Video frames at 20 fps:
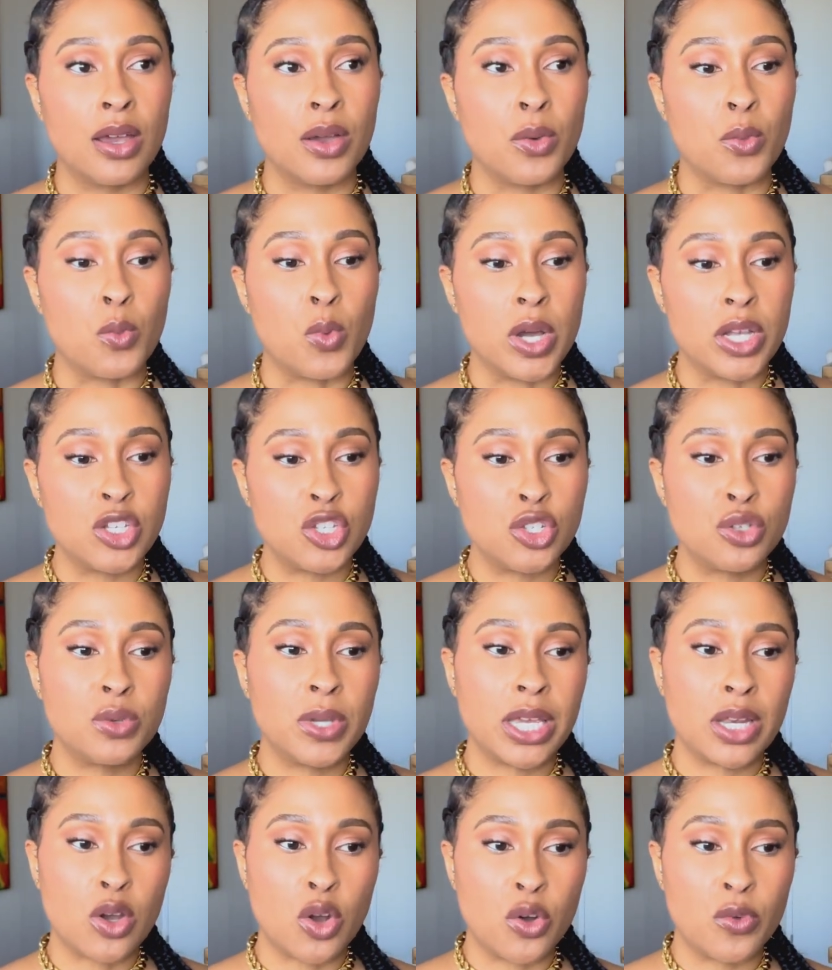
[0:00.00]
once you
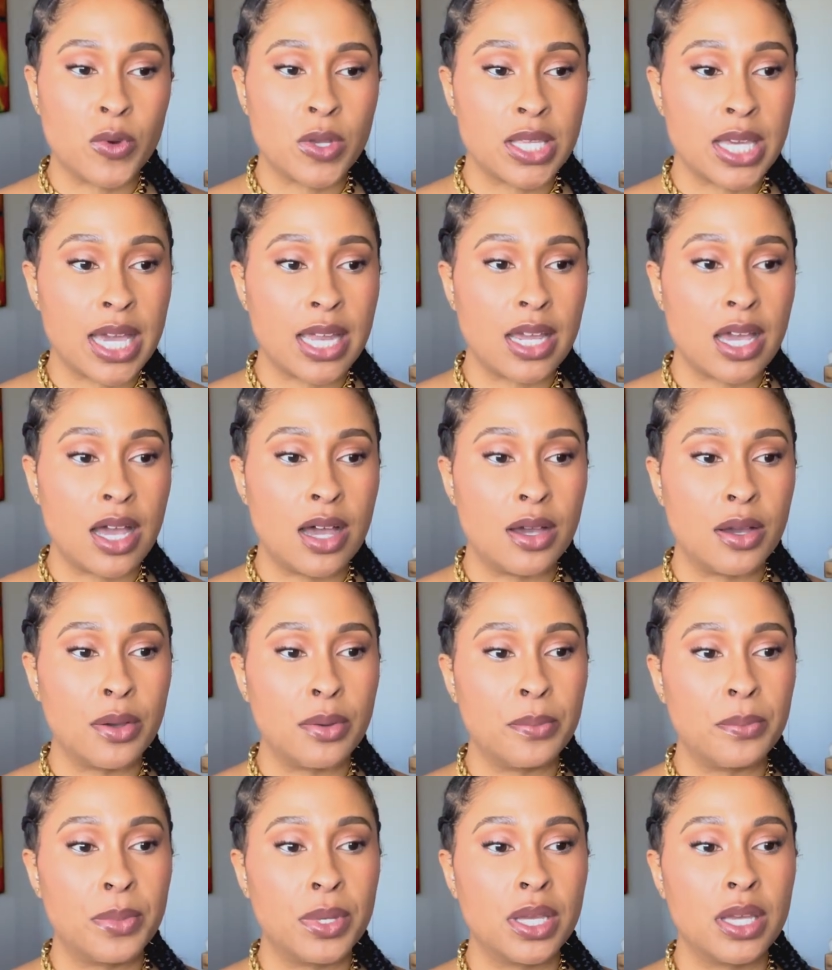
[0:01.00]
get over that
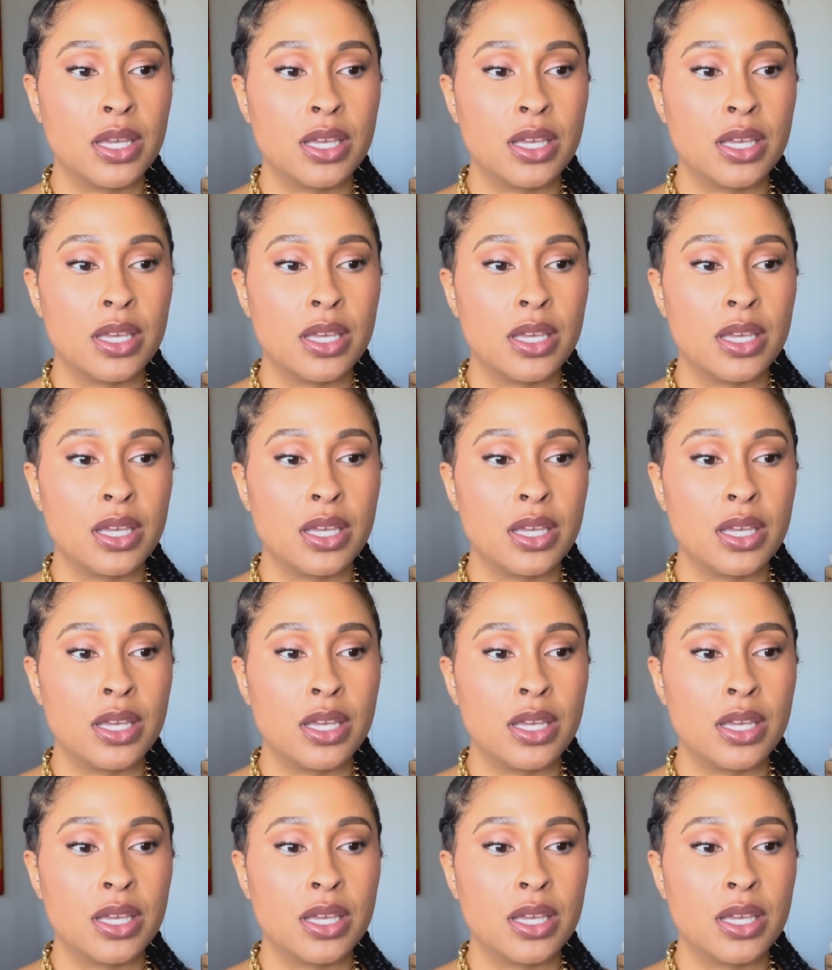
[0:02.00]
hump,